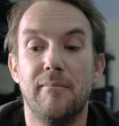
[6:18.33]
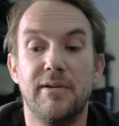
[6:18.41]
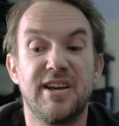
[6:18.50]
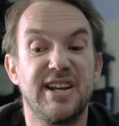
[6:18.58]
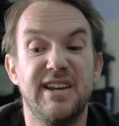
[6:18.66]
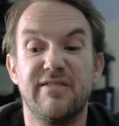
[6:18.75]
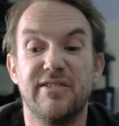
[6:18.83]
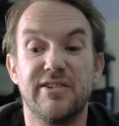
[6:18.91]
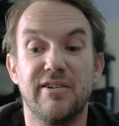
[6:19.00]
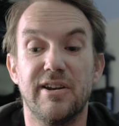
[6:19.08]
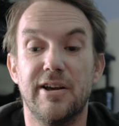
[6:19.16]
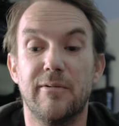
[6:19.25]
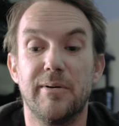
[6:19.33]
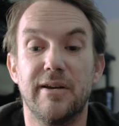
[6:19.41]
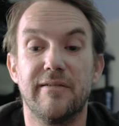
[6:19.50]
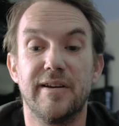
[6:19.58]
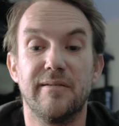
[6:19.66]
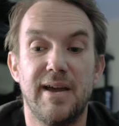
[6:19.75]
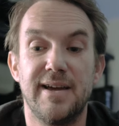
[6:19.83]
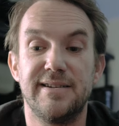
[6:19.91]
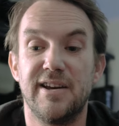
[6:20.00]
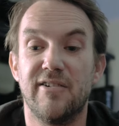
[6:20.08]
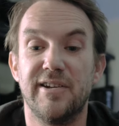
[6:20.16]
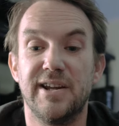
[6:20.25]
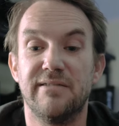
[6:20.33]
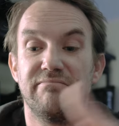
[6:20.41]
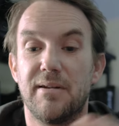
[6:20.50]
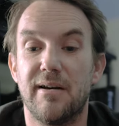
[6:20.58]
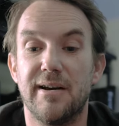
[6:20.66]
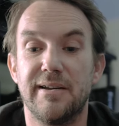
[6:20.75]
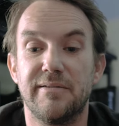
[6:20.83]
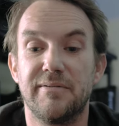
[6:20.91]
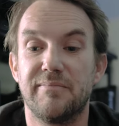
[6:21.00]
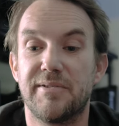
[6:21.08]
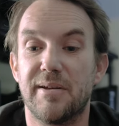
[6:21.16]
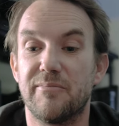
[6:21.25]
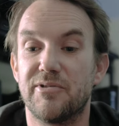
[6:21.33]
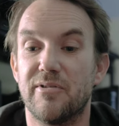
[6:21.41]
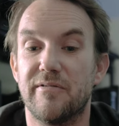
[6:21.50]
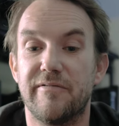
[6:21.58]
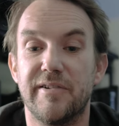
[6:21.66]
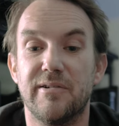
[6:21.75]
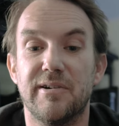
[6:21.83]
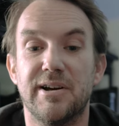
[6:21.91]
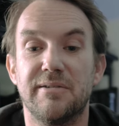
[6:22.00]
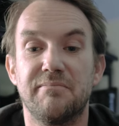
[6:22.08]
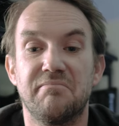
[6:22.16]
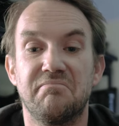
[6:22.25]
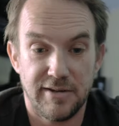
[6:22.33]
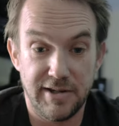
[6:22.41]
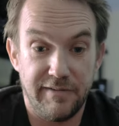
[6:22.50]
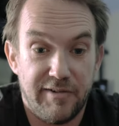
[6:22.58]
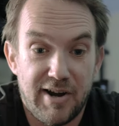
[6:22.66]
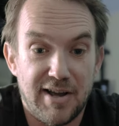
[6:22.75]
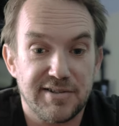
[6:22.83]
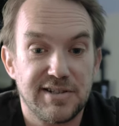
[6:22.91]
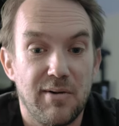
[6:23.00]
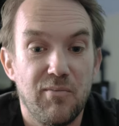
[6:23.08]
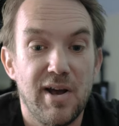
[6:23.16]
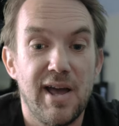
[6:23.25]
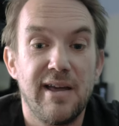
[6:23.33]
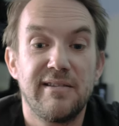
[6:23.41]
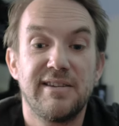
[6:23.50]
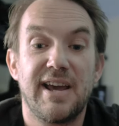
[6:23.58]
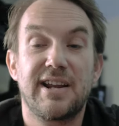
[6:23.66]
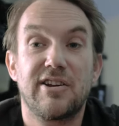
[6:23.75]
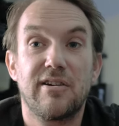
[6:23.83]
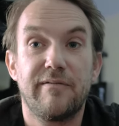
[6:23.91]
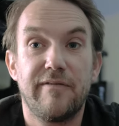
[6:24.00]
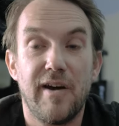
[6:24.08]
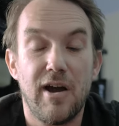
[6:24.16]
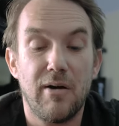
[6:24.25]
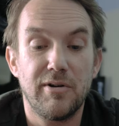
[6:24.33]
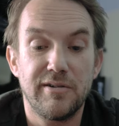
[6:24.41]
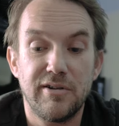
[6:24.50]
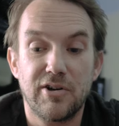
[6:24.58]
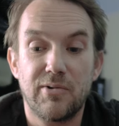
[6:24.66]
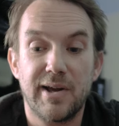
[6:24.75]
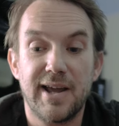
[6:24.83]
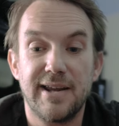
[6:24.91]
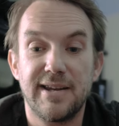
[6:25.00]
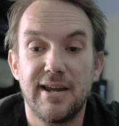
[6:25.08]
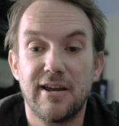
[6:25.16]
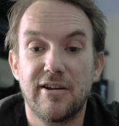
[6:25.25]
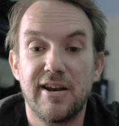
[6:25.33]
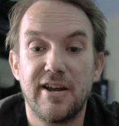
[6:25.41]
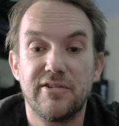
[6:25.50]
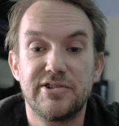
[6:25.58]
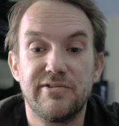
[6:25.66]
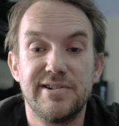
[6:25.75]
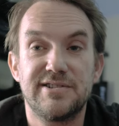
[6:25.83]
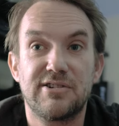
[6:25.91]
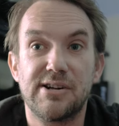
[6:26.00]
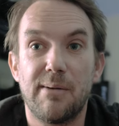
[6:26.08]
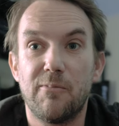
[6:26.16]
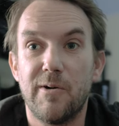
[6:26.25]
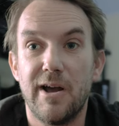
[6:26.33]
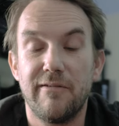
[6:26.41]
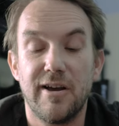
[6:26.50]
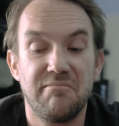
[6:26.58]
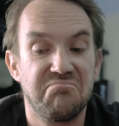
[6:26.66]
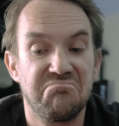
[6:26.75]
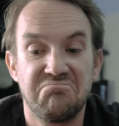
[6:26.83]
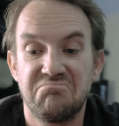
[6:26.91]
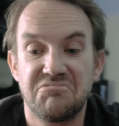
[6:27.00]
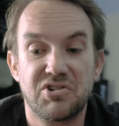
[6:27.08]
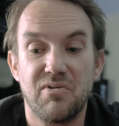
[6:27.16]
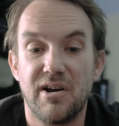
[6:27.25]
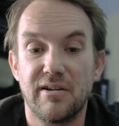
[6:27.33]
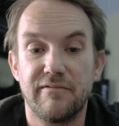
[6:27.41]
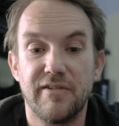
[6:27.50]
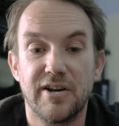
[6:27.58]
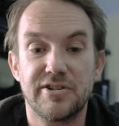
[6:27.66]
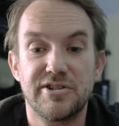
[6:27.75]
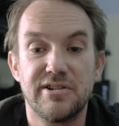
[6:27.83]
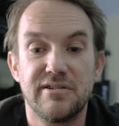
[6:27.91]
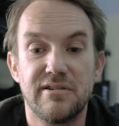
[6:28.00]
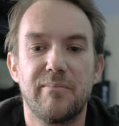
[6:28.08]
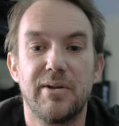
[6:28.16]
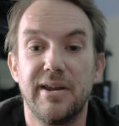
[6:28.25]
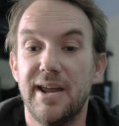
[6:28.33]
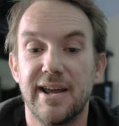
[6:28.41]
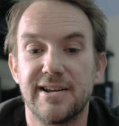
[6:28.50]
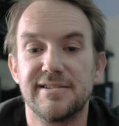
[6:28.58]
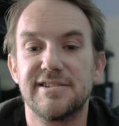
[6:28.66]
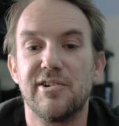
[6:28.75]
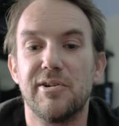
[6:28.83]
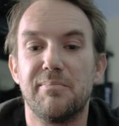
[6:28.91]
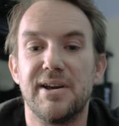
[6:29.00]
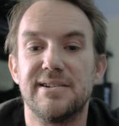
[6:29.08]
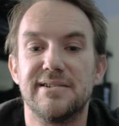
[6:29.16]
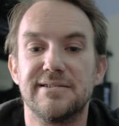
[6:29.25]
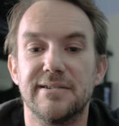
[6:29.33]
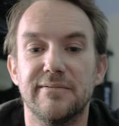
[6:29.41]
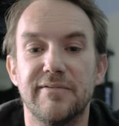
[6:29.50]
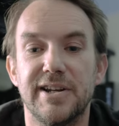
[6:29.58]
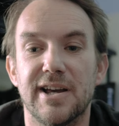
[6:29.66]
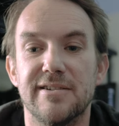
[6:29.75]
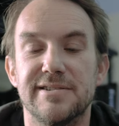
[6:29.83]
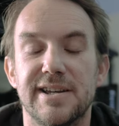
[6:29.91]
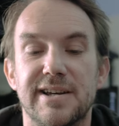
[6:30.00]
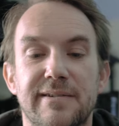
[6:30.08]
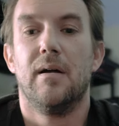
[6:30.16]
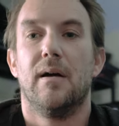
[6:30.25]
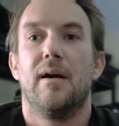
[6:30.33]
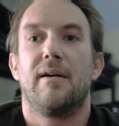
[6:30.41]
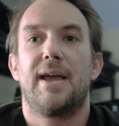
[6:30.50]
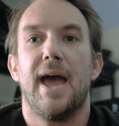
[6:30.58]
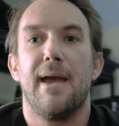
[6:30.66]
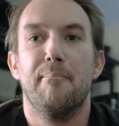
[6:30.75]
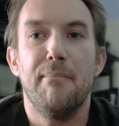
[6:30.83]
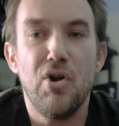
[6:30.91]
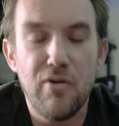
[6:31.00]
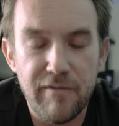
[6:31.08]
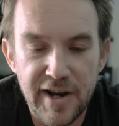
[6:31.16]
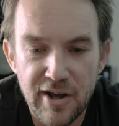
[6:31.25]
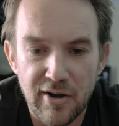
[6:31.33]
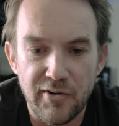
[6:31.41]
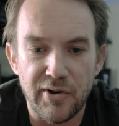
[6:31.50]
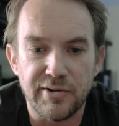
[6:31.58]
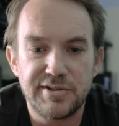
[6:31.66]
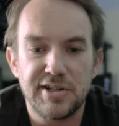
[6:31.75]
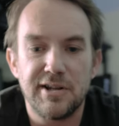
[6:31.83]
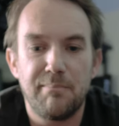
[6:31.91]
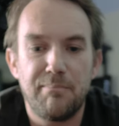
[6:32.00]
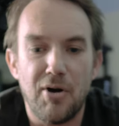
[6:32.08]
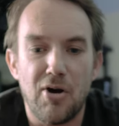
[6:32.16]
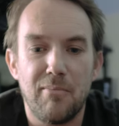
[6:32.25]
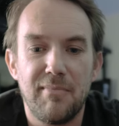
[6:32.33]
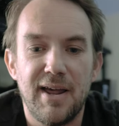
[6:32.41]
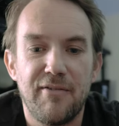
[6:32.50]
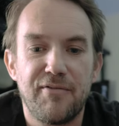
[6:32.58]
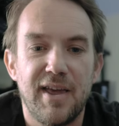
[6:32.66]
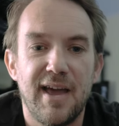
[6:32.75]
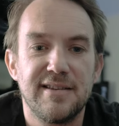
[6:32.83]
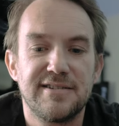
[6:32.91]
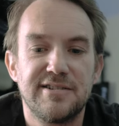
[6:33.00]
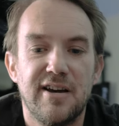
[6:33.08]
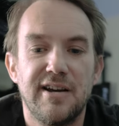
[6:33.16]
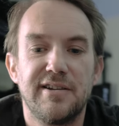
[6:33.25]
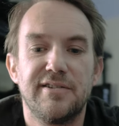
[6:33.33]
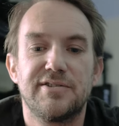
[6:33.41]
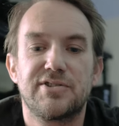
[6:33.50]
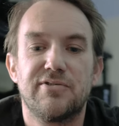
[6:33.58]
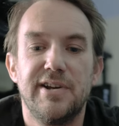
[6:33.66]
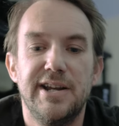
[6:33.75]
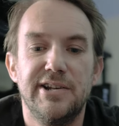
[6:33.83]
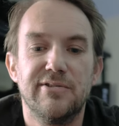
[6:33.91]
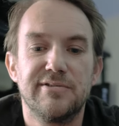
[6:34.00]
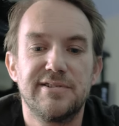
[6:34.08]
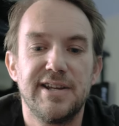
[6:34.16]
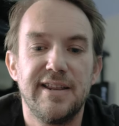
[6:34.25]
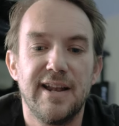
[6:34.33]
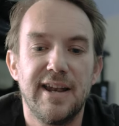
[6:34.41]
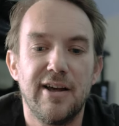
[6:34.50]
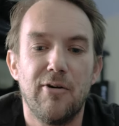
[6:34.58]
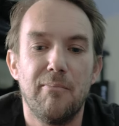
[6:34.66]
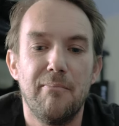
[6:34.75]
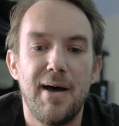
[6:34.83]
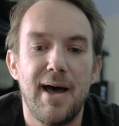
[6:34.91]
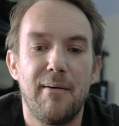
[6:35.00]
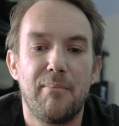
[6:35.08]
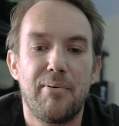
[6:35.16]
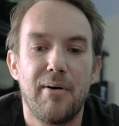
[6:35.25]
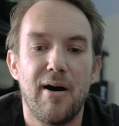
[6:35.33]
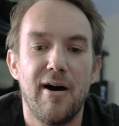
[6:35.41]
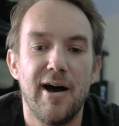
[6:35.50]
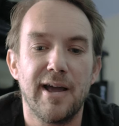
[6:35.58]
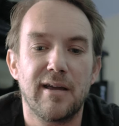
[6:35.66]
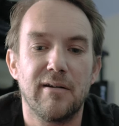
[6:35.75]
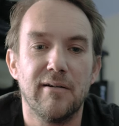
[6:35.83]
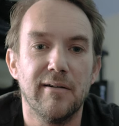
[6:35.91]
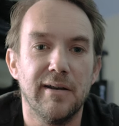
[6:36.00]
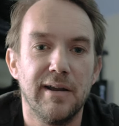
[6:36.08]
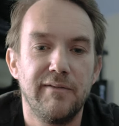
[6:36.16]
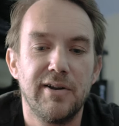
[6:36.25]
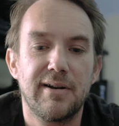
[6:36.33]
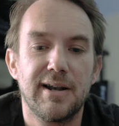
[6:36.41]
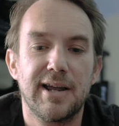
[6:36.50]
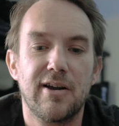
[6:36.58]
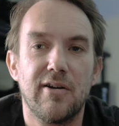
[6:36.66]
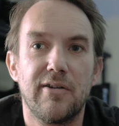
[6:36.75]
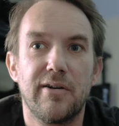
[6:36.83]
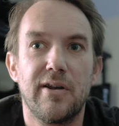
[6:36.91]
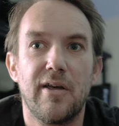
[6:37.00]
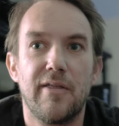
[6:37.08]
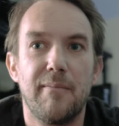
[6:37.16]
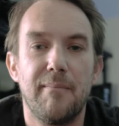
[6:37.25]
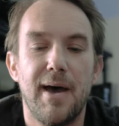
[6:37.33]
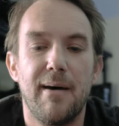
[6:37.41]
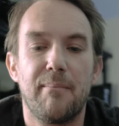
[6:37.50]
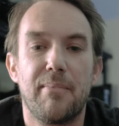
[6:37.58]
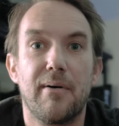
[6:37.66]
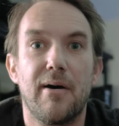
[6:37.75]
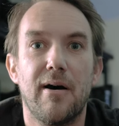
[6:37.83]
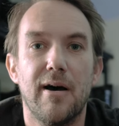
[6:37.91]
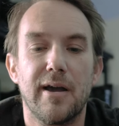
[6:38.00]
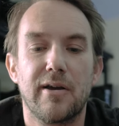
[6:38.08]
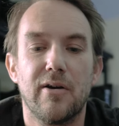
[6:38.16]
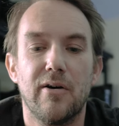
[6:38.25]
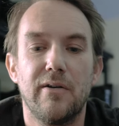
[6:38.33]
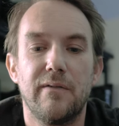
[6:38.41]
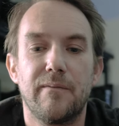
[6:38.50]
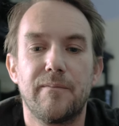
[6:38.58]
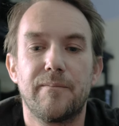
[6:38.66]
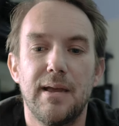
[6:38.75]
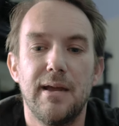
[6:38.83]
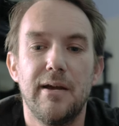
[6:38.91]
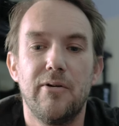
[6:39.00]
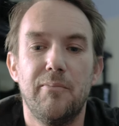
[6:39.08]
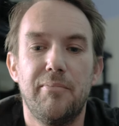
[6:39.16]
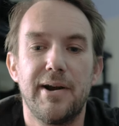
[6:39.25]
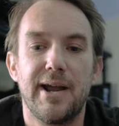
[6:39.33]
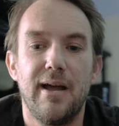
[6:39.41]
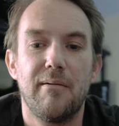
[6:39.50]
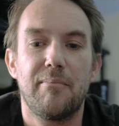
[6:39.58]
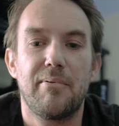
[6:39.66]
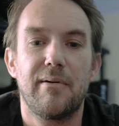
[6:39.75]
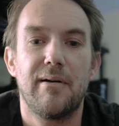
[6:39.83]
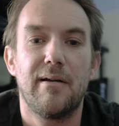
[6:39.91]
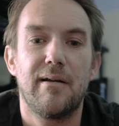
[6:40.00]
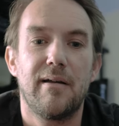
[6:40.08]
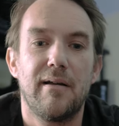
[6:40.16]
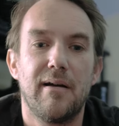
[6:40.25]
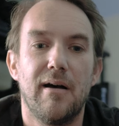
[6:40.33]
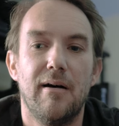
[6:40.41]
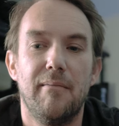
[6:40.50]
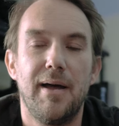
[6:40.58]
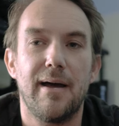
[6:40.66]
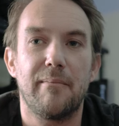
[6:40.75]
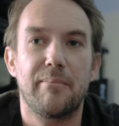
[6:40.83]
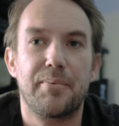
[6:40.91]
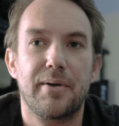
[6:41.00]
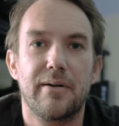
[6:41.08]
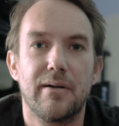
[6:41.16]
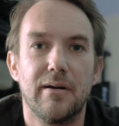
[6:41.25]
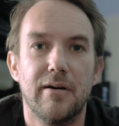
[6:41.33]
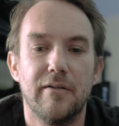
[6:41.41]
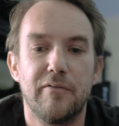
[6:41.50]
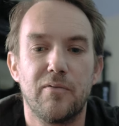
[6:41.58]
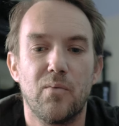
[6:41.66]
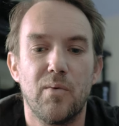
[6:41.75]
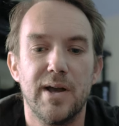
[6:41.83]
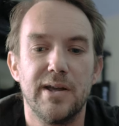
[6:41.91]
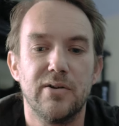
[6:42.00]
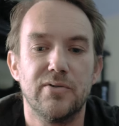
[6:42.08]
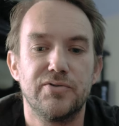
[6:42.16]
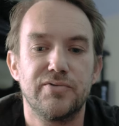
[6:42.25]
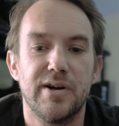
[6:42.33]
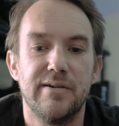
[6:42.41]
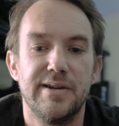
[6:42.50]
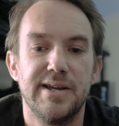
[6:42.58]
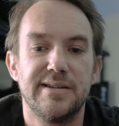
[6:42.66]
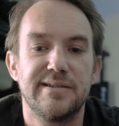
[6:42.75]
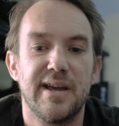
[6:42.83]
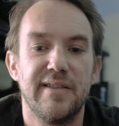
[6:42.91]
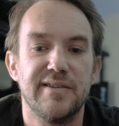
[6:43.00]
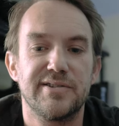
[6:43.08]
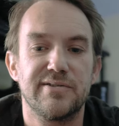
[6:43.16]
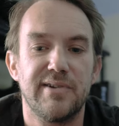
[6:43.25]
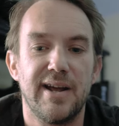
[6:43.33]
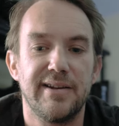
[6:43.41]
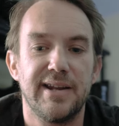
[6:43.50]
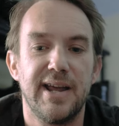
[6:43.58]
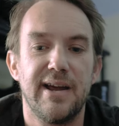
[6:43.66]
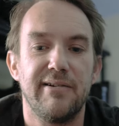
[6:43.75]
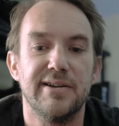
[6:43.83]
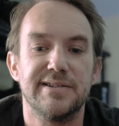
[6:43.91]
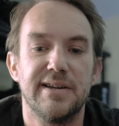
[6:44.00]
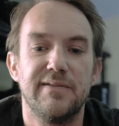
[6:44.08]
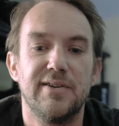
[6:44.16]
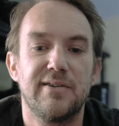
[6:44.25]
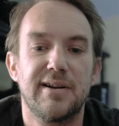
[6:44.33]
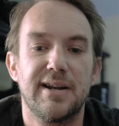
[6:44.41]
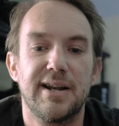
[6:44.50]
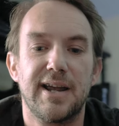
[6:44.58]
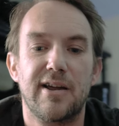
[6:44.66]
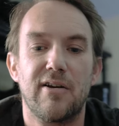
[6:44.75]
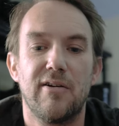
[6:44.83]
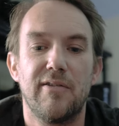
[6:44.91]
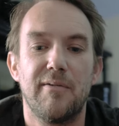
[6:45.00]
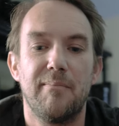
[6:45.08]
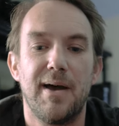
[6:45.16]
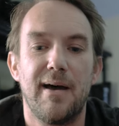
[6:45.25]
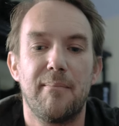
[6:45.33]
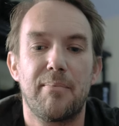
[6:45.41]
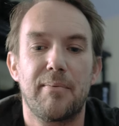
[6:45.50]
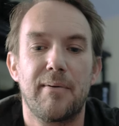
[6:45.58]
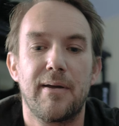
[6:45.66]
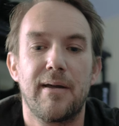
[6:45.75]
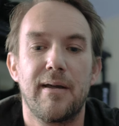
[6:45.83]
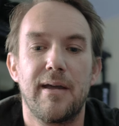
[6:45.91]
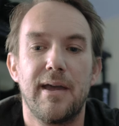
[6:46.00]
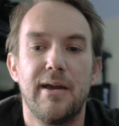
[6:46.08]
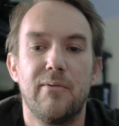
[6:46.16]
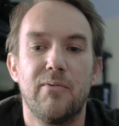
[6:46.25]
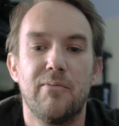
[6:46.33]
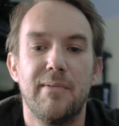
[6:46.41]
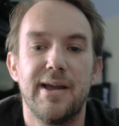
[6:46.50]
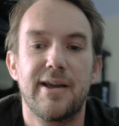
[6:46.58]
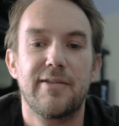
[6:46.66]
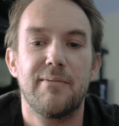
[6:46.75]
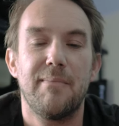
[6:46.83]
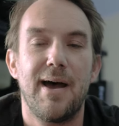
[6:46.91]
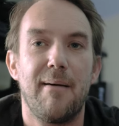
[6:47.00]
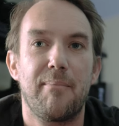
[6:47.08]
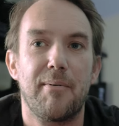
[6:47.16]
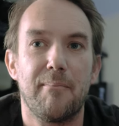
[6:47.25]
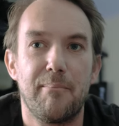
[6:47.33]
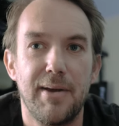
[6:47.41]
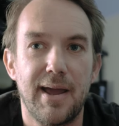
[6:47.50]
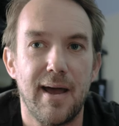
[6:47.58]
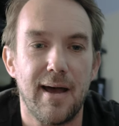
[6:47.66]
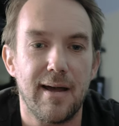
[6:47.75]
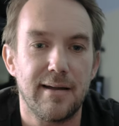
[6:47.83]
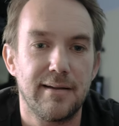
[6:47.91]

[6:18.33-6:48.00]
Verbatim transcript: You can even do a little bit of an edit on it, apply some sort of filter. So if you're out somewhere, taking a good photo, want to do a quick edit and get it onto your Instagram or whatever, it's quite a good function. But yeah, you can see all your pictures and videos here. Okay, moving on to the bottom left-hand side of the screen, you'll see the little map icon. If you click on the map icon, it'll bring up a map of where your drone is and the surrounding areas. If you click on the map, it will make the map bigger.